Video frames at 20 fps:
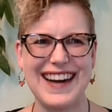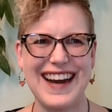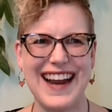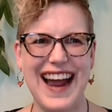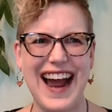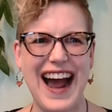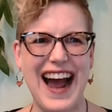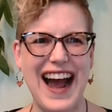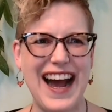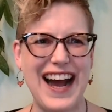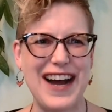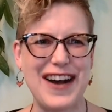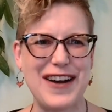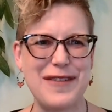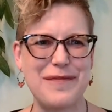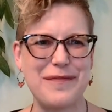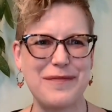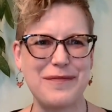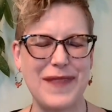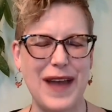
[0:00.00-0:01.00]

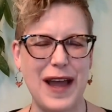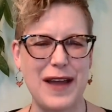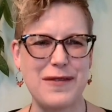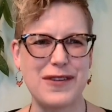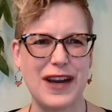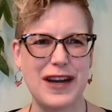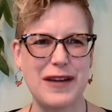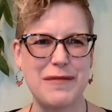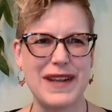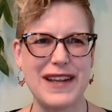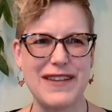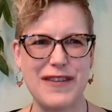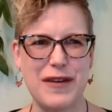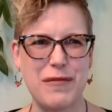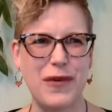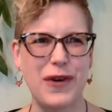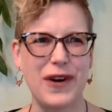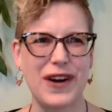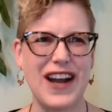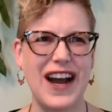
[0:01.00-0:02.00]
I'm trying to be even
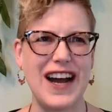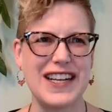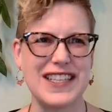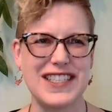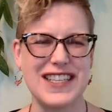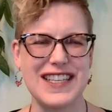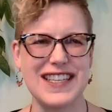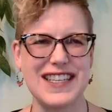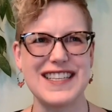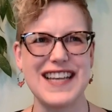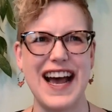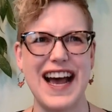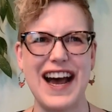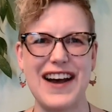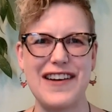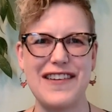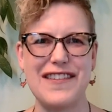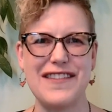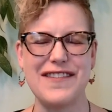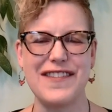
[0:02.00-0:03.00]
more conscious
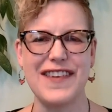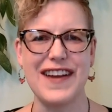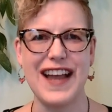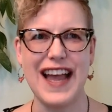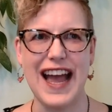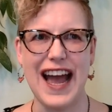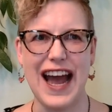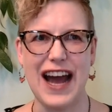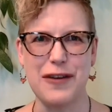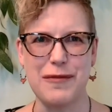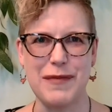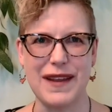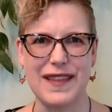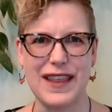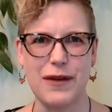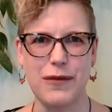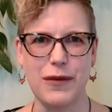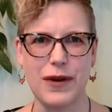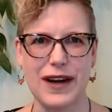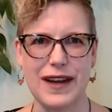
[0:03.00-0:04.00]
of how to make
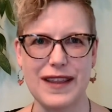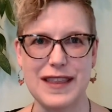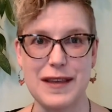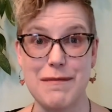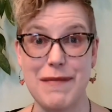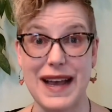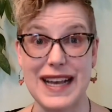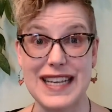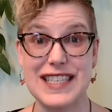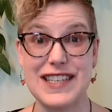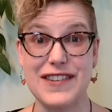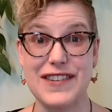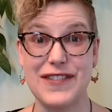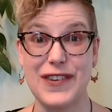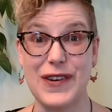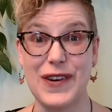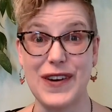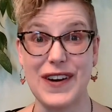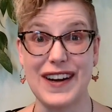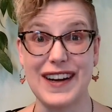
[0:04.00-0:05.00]
that work the best
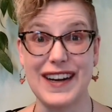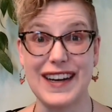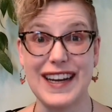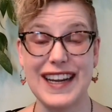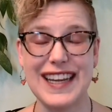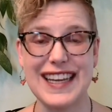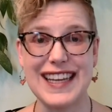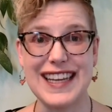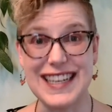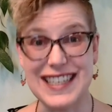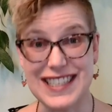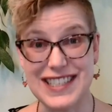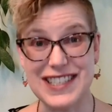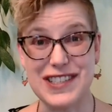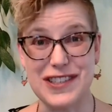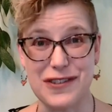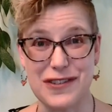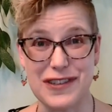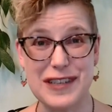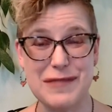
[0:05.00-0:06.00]
for each
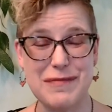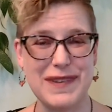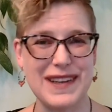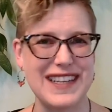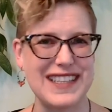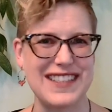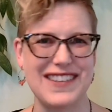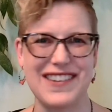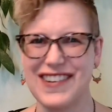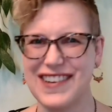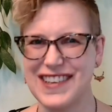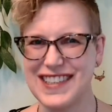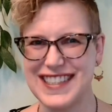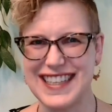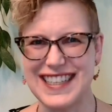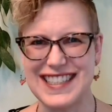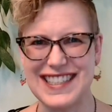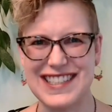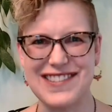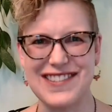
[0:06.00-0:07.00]
student, because of course
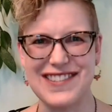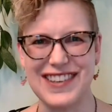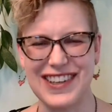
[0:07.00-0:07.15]
each student